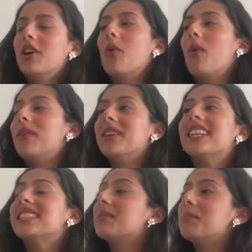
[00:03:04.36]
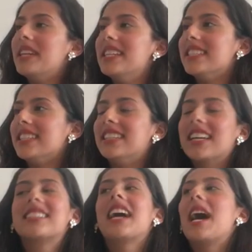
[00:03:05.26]
Wow, that's amazing.
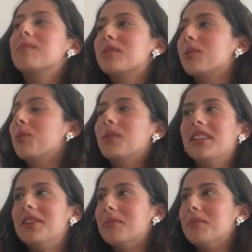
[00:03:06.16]
That's absolutely